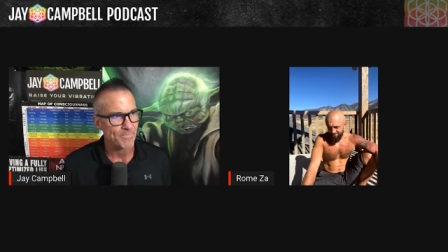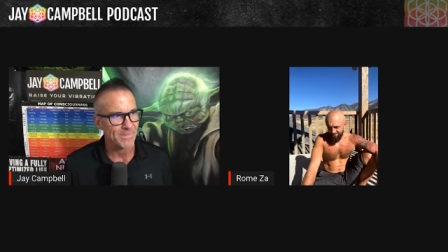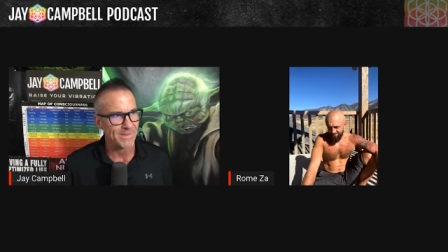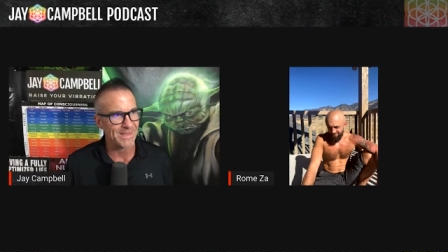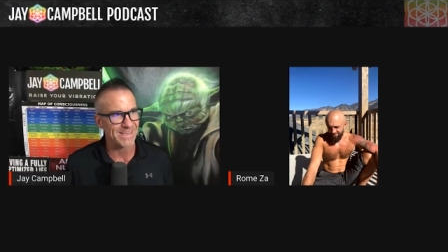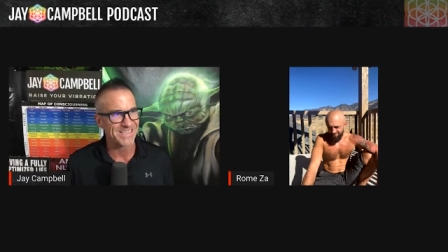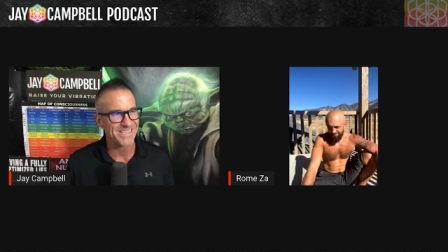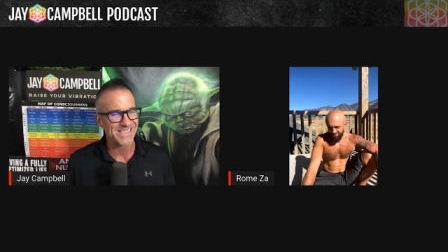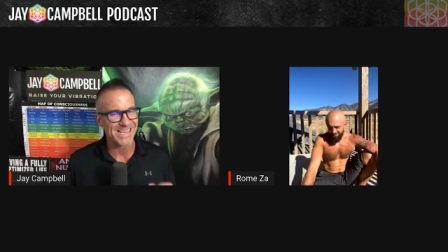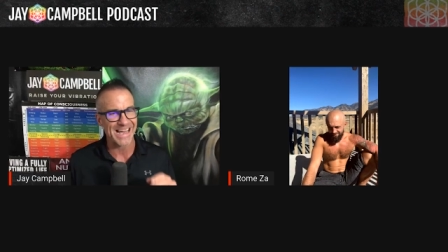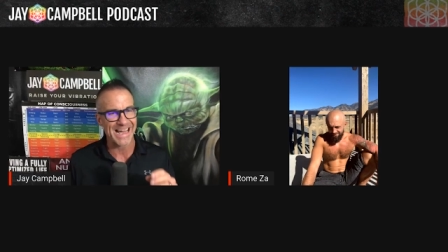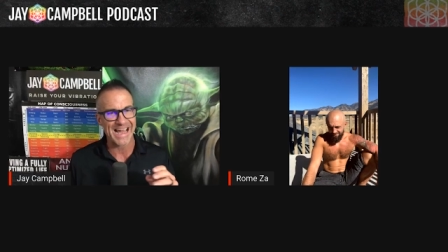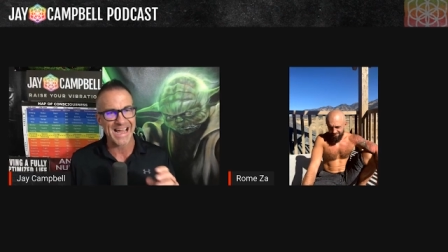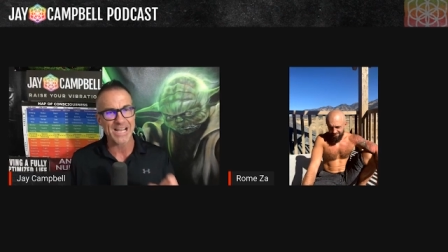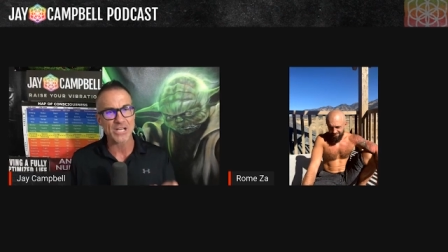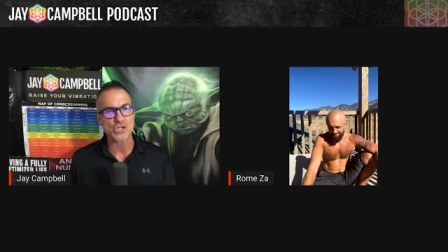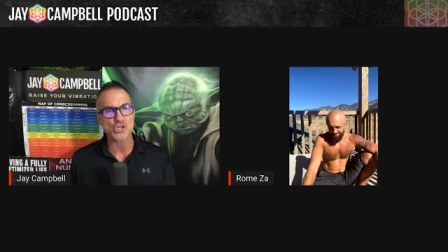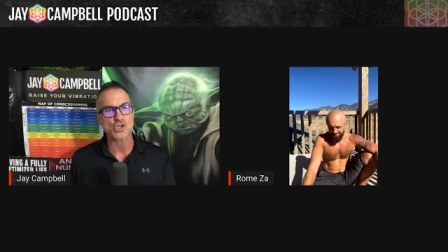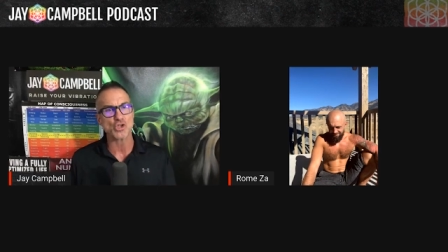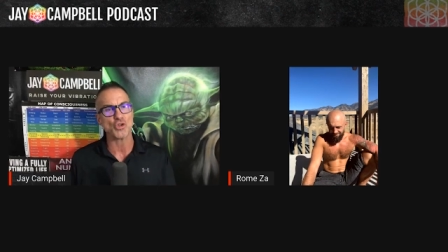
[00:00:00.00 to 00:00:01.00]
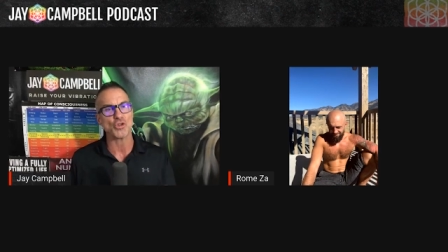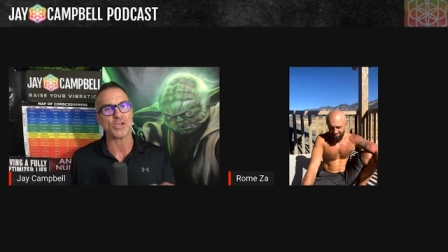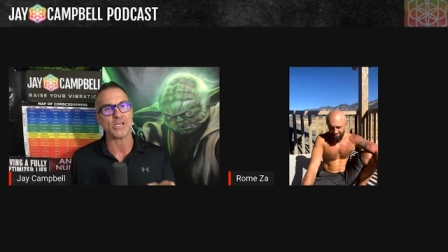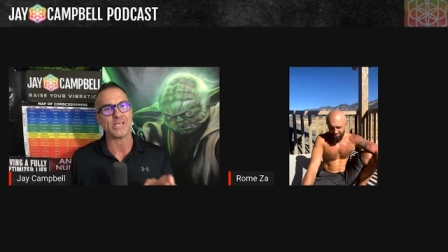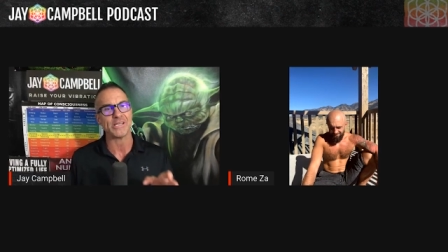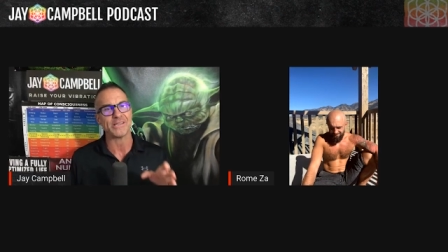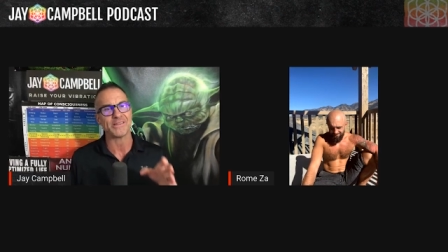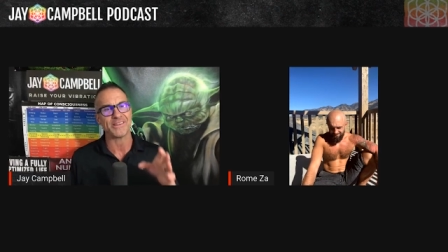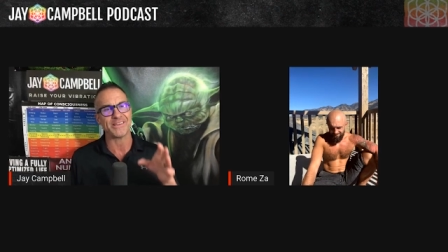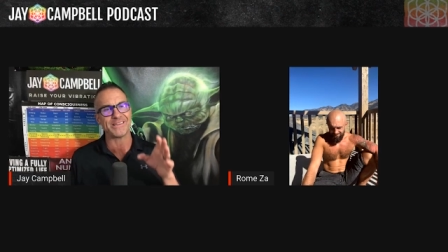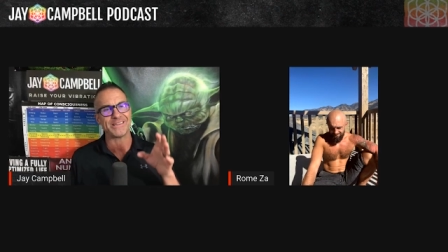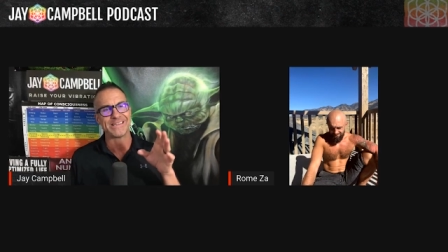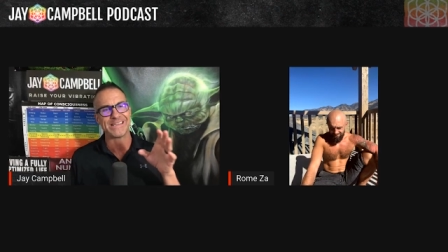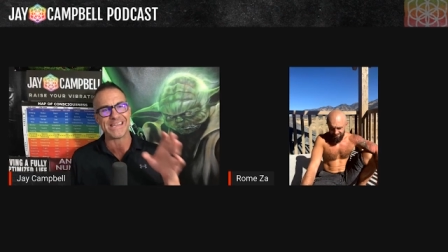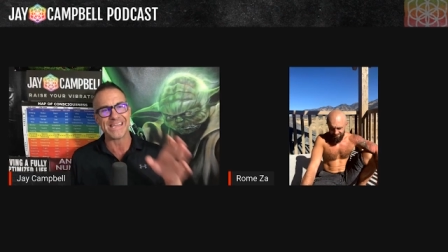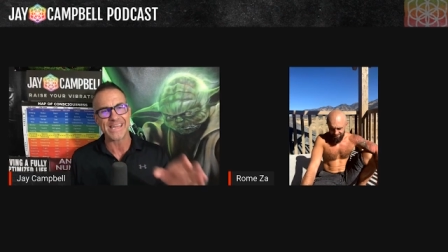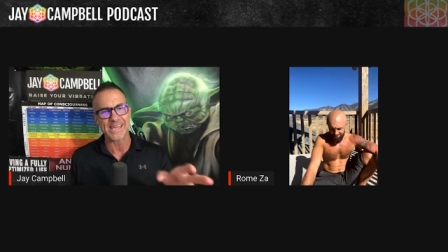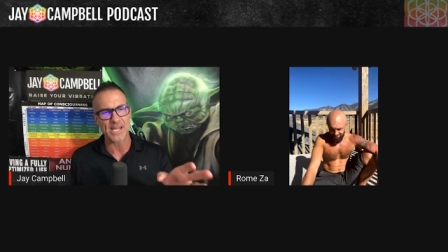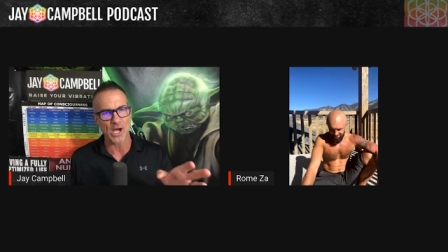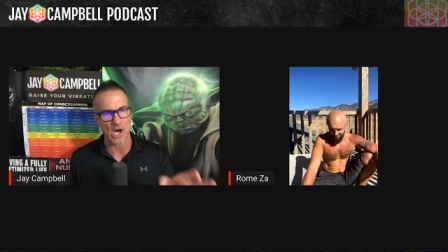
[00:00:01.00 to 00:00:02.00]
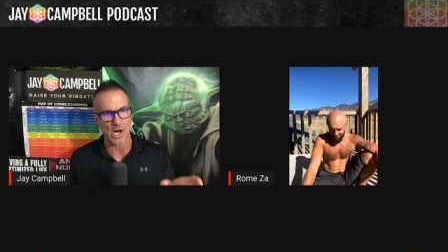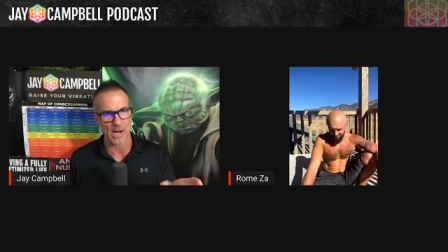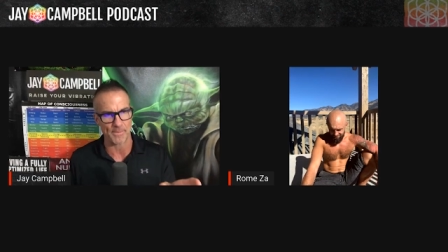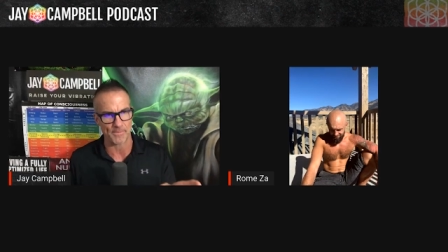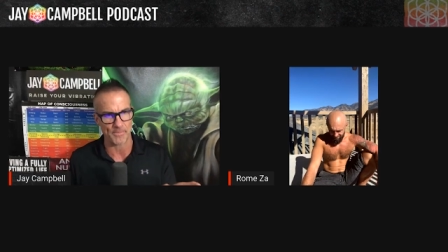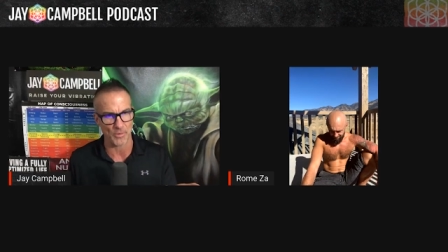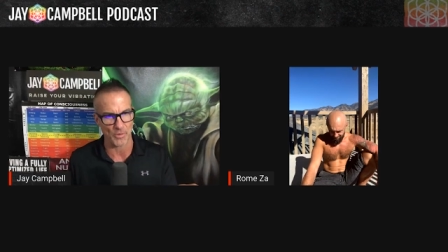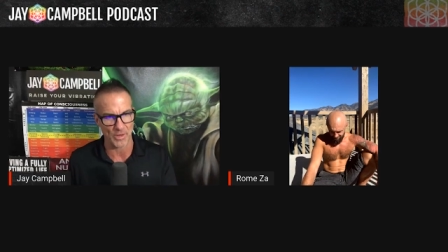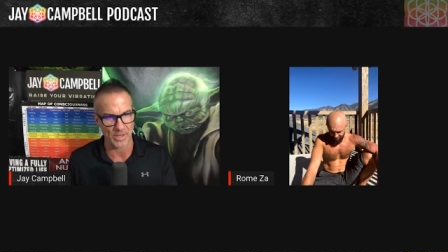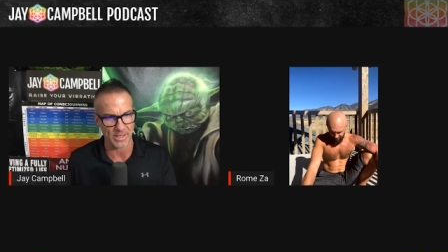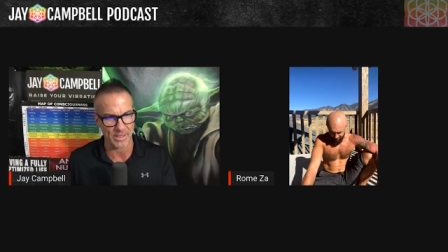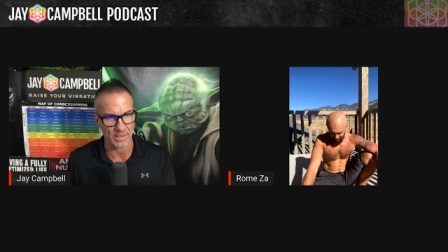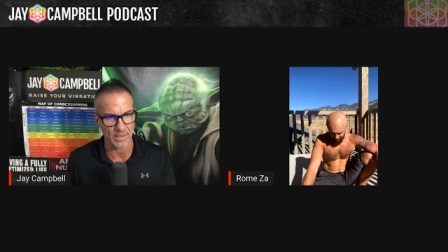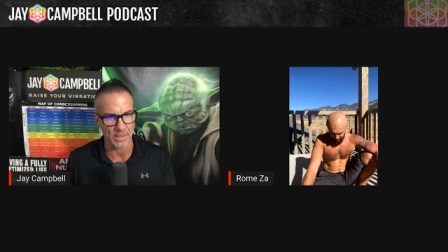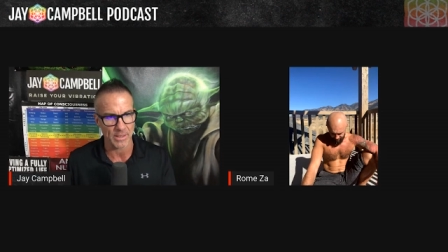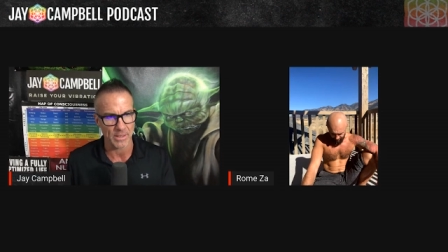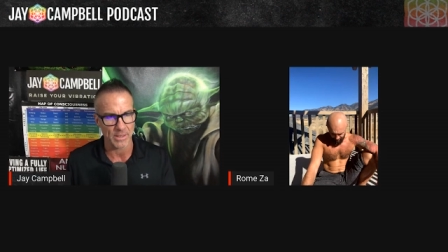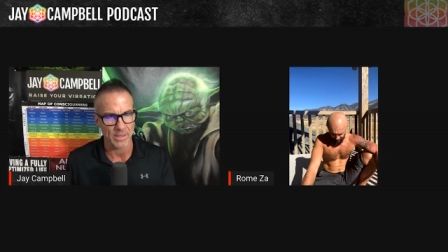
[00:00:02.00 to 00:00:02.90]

It's actually the decoupling